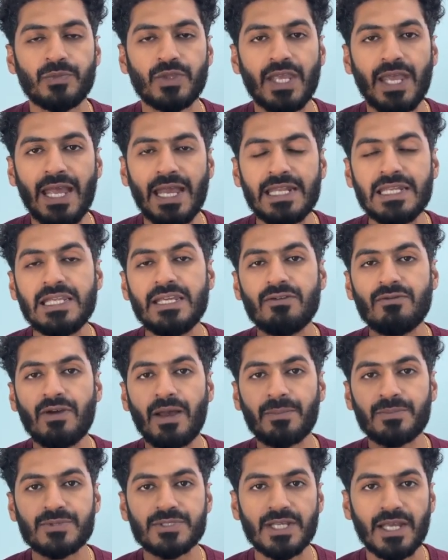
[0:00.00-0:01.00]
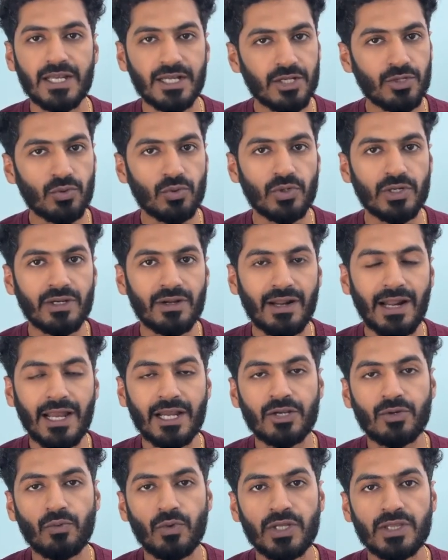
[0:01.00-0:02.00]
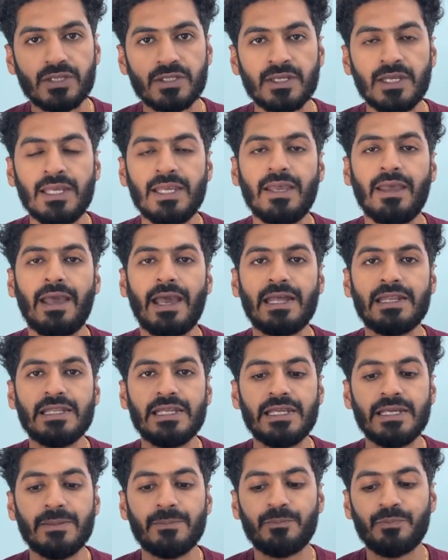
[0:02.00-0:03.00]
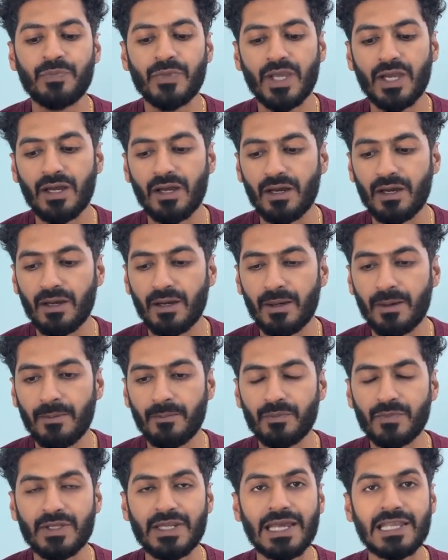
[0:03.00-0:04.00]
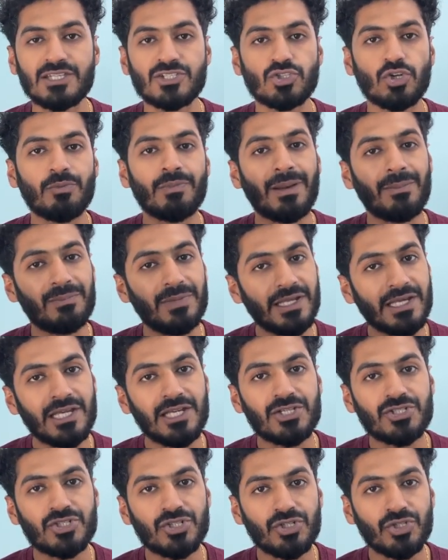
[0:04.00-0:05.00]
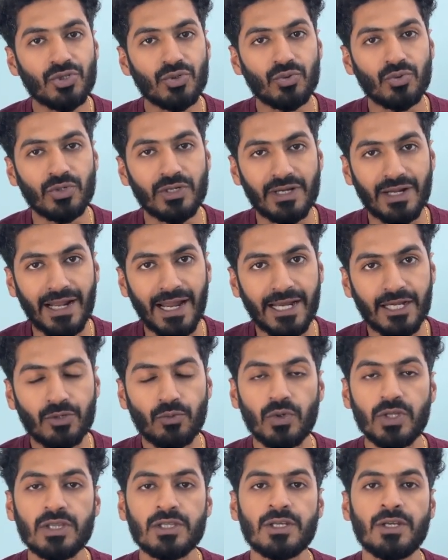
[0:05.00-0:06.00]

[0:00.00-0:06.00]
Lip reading: Any website you interact with, any desktop application you interact with,